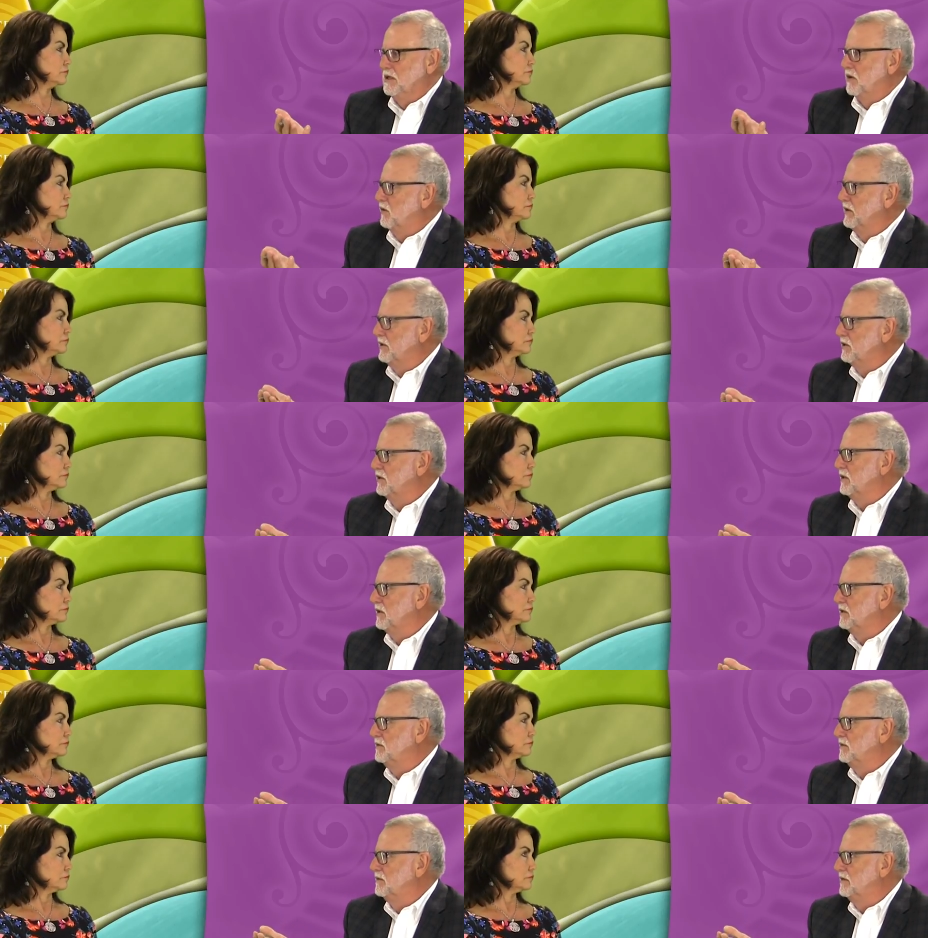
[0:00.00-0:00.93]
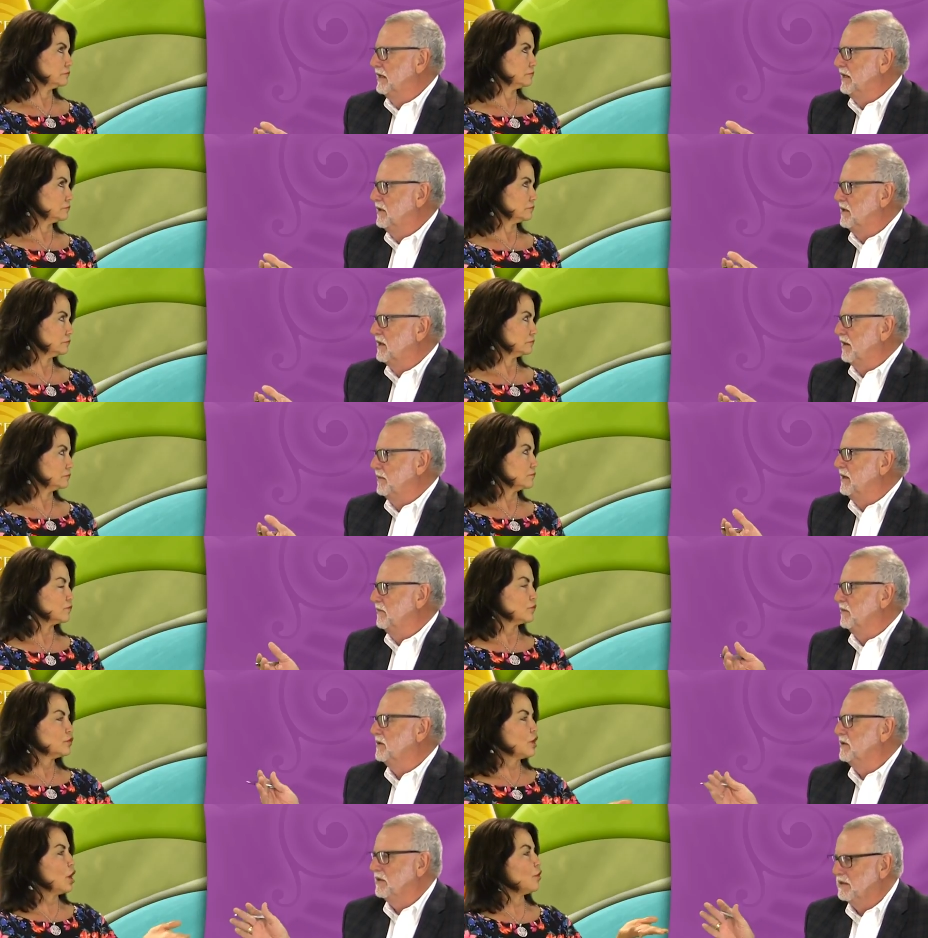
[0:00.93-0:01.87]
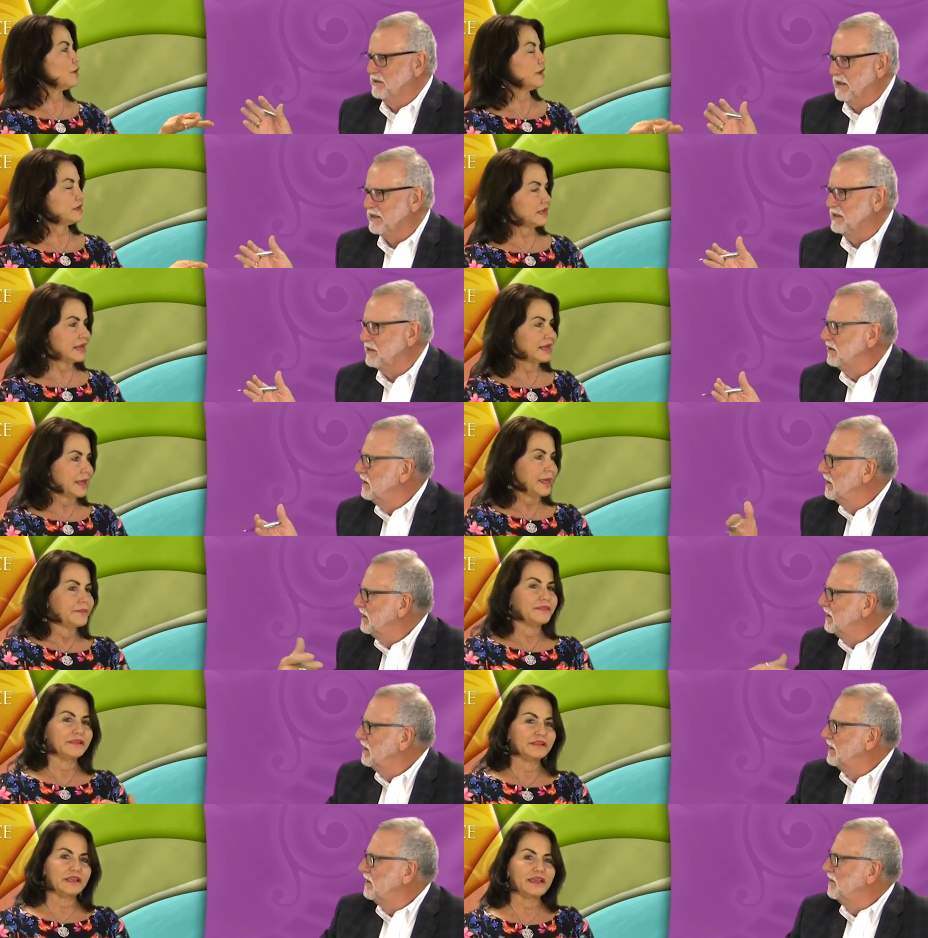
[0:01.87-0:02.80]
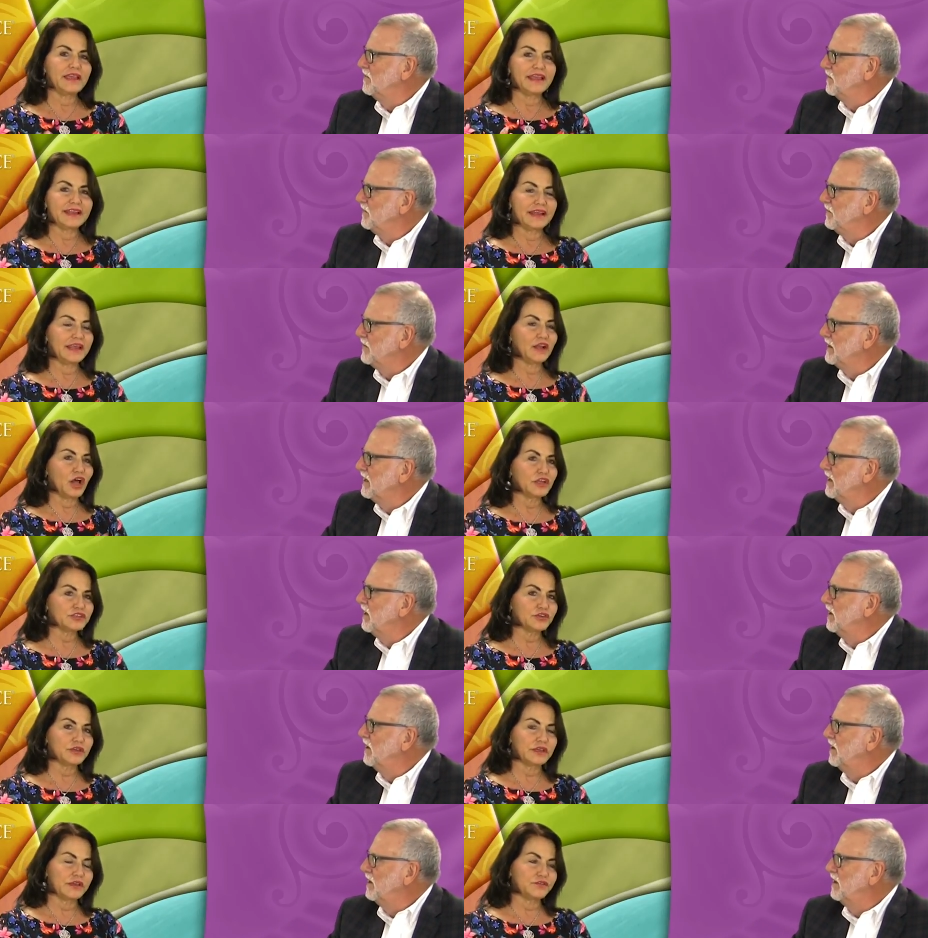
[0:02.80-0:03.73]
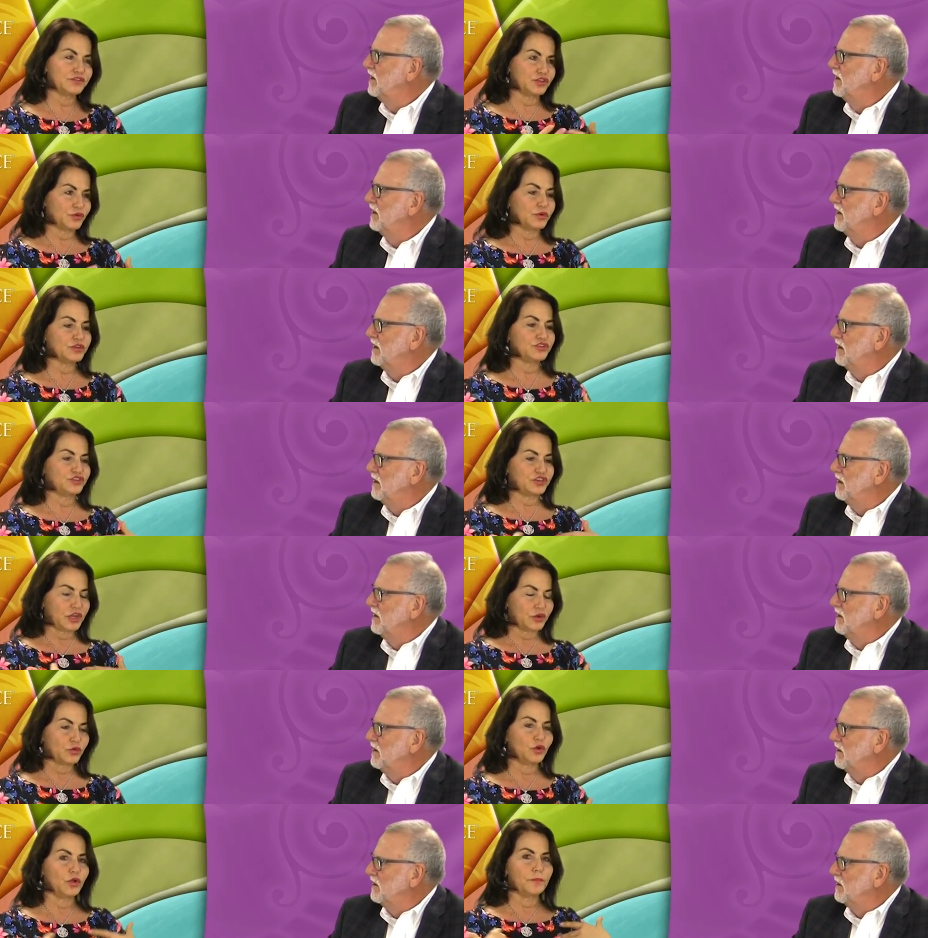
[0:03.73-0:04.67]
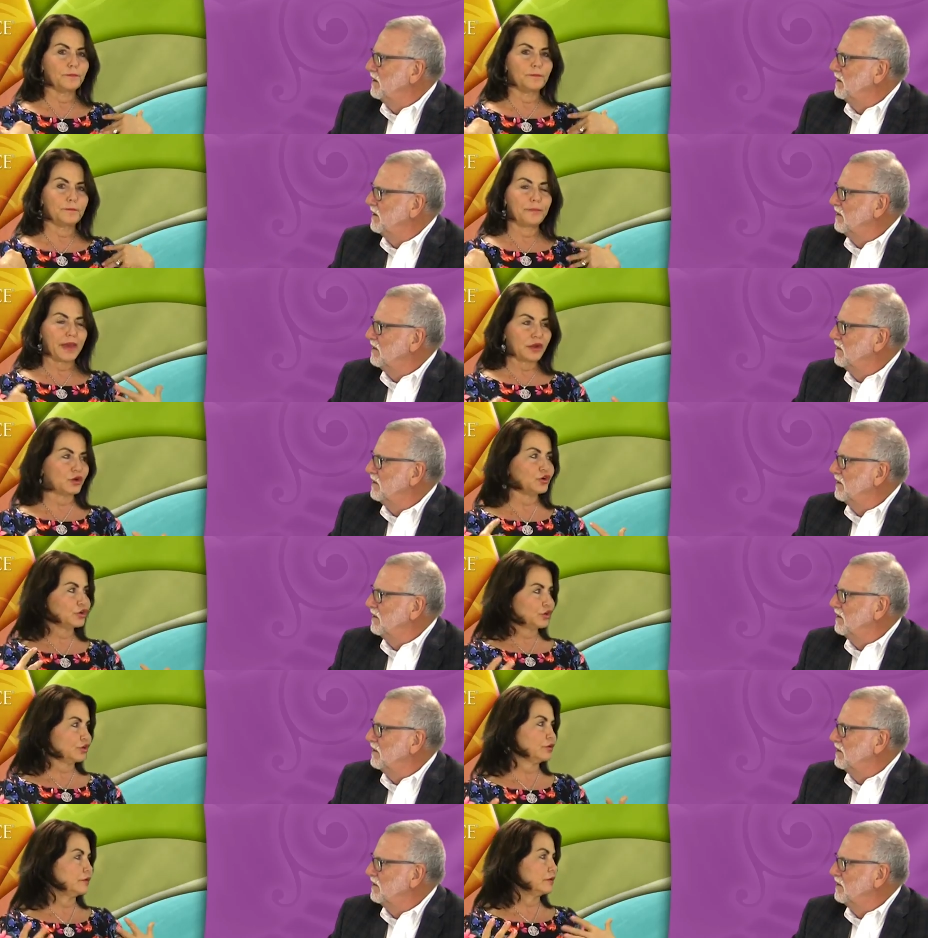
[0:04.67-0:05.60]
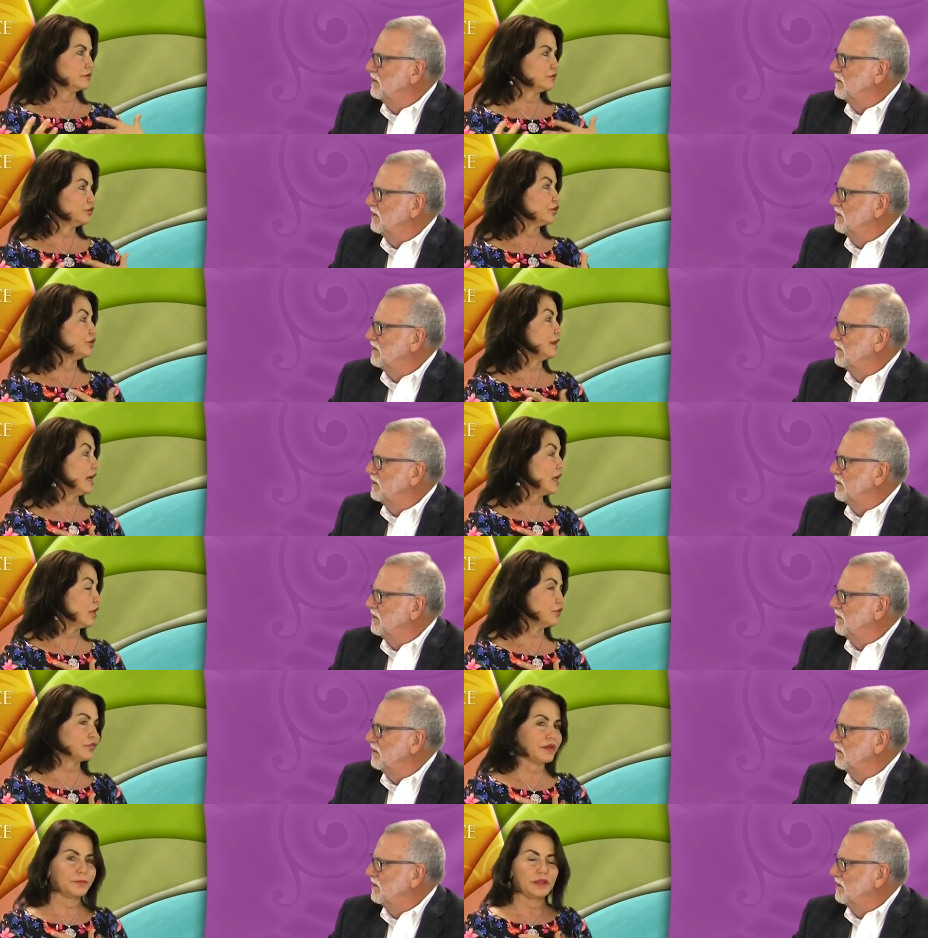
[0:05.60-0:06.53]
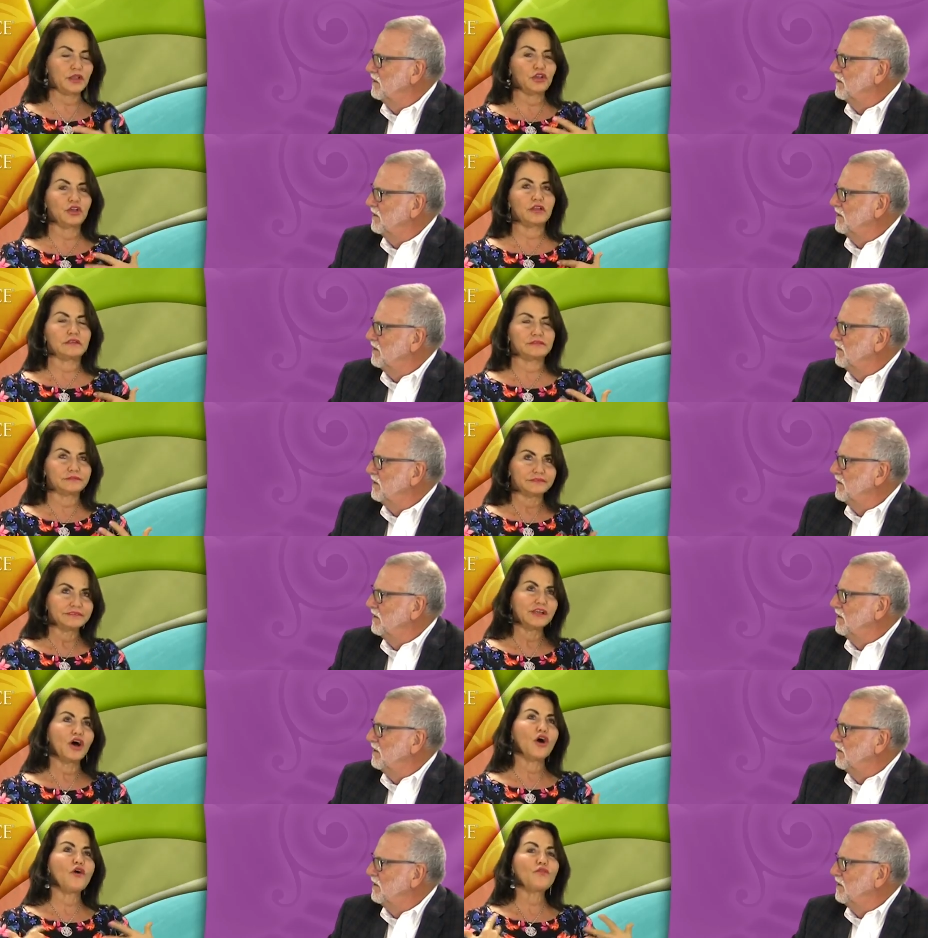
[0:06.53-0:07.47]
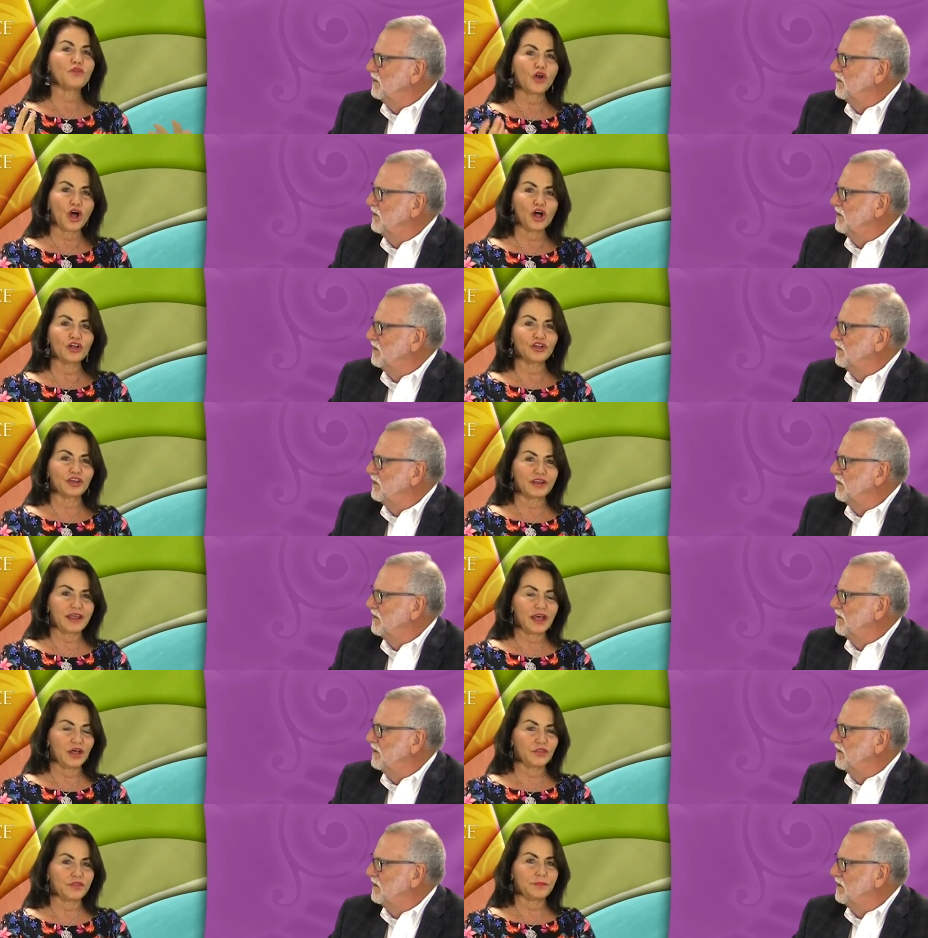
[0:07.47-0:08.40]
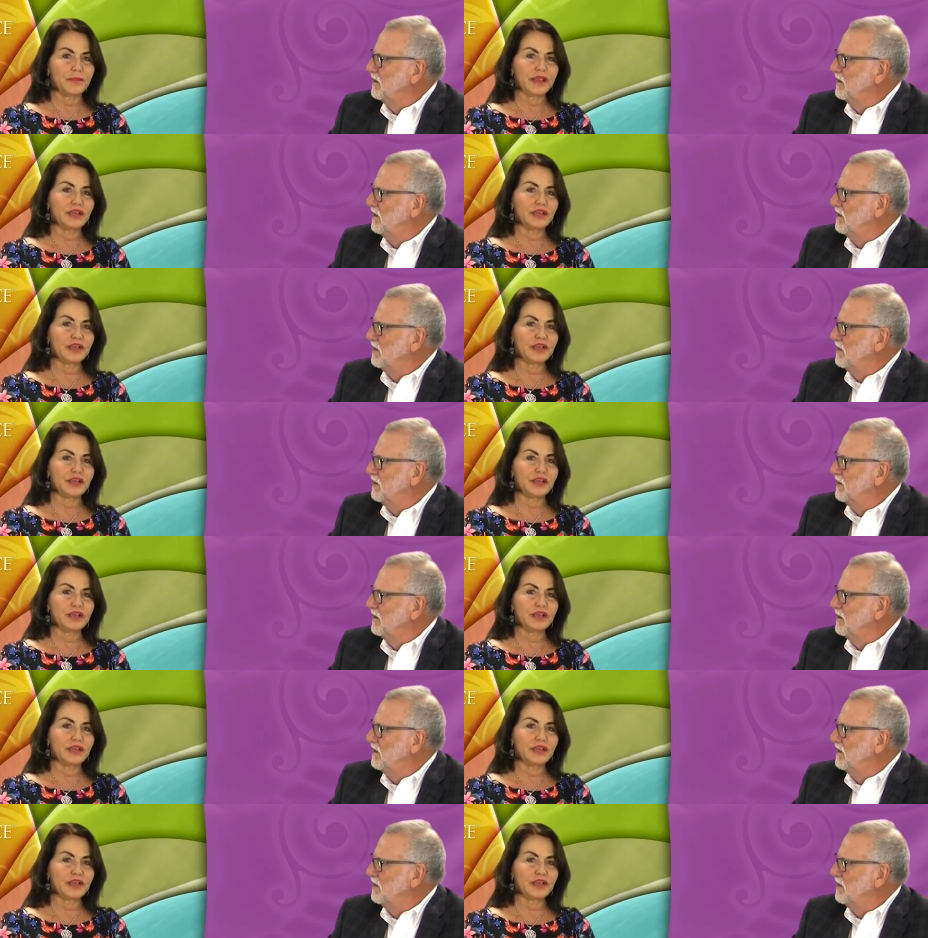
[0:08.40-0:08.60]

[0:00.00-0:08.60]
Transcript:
Speaker 1: the only good that it does. I mean, no, it,
Speaker 2: the it, it also gives you a general better good health. I mean, good overall good health. It